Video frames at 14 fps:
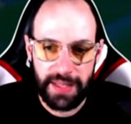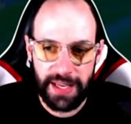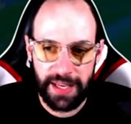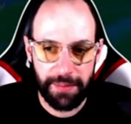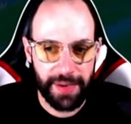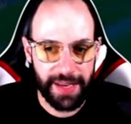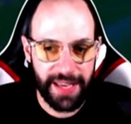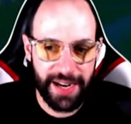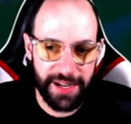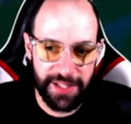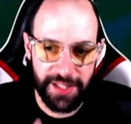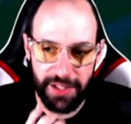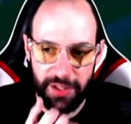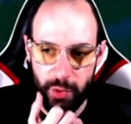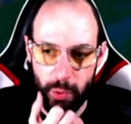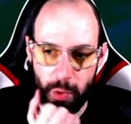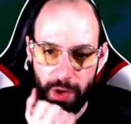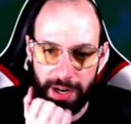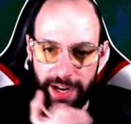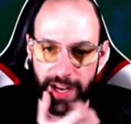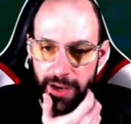And my energy is
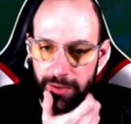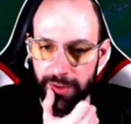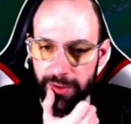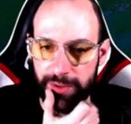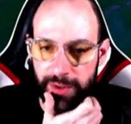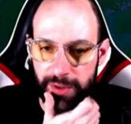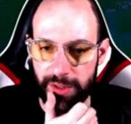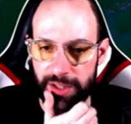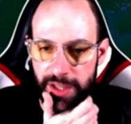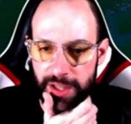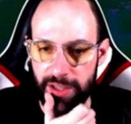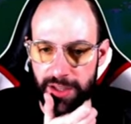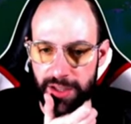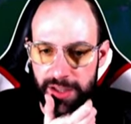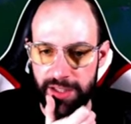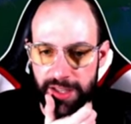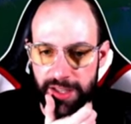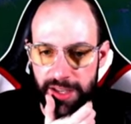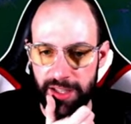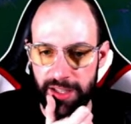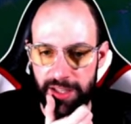running out. Okay, let's
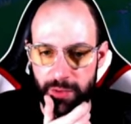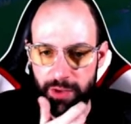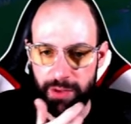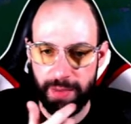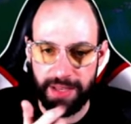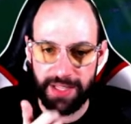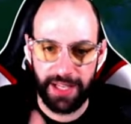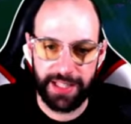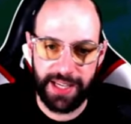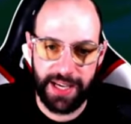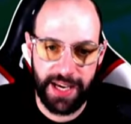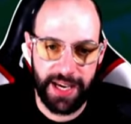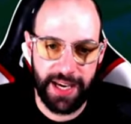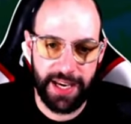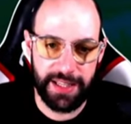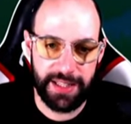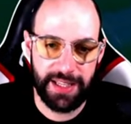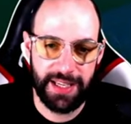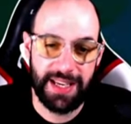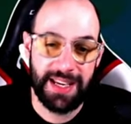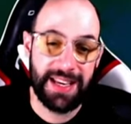kill it with basic
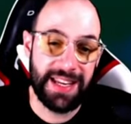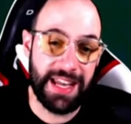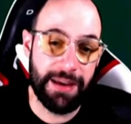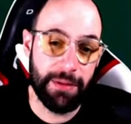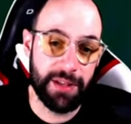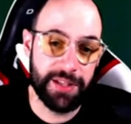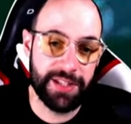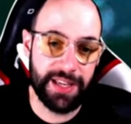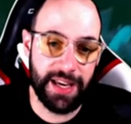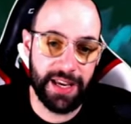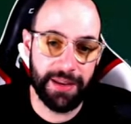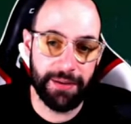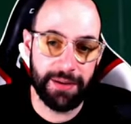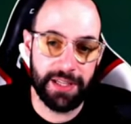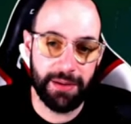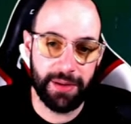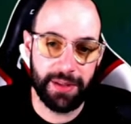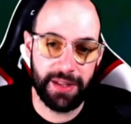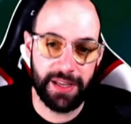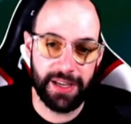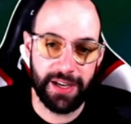attacks. Level se
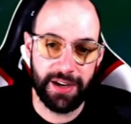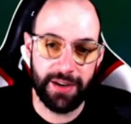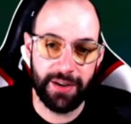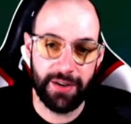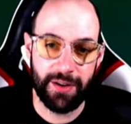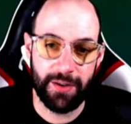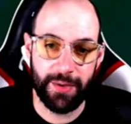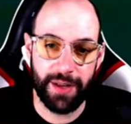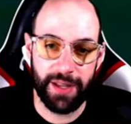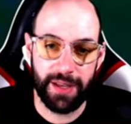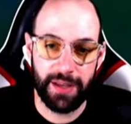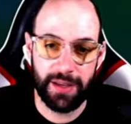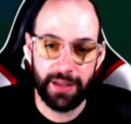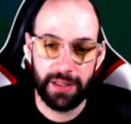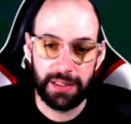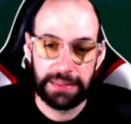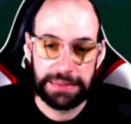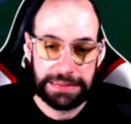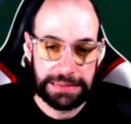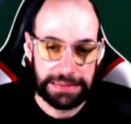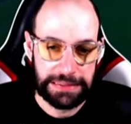seven they are already.
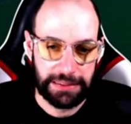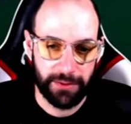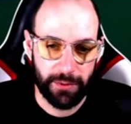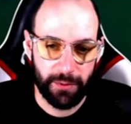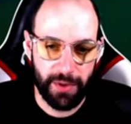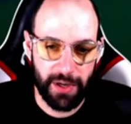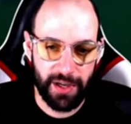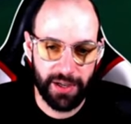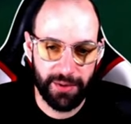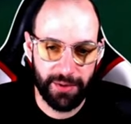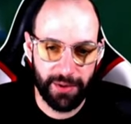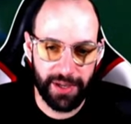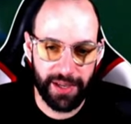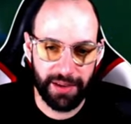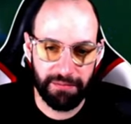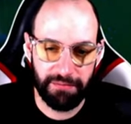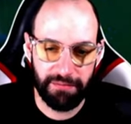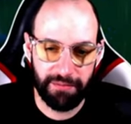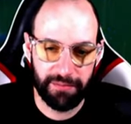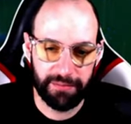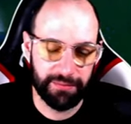Wow, okay.
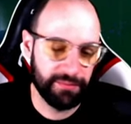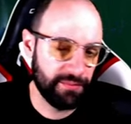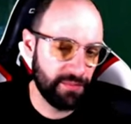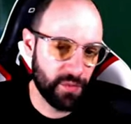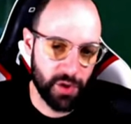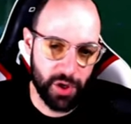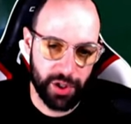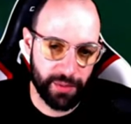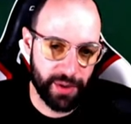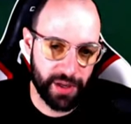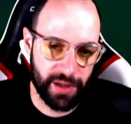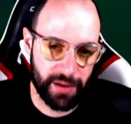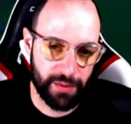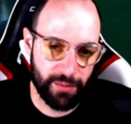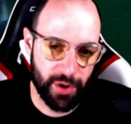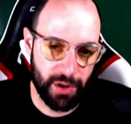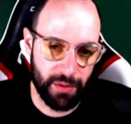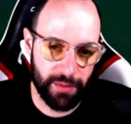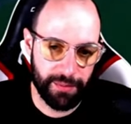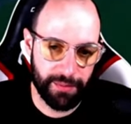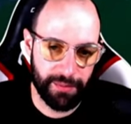Not a big
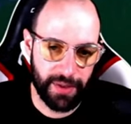problem,